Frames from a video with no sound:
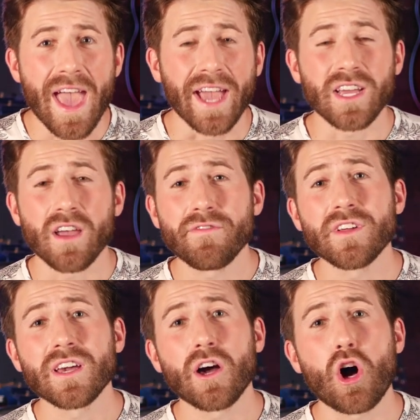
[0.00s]
And I
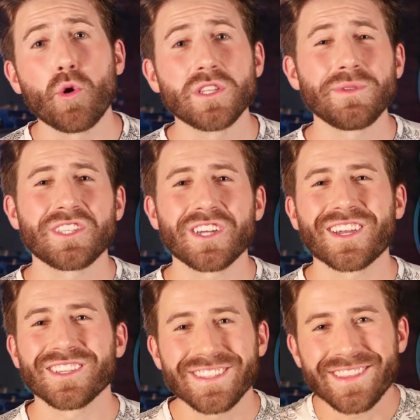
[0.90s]
feel like I'll always be
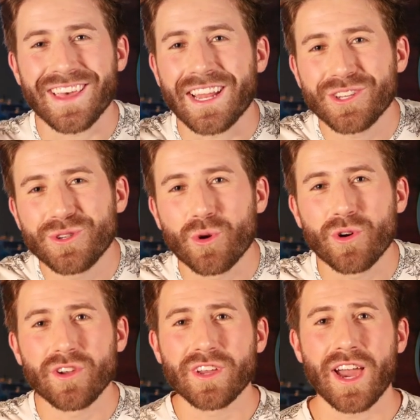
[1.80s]
stuck as that
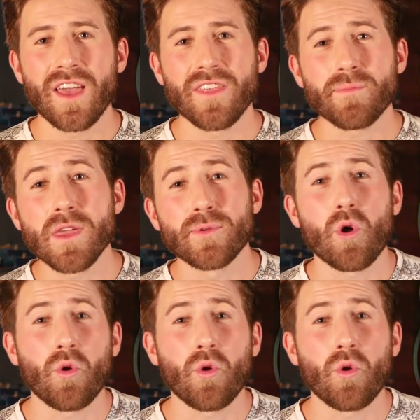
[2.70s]
tutorial guy that people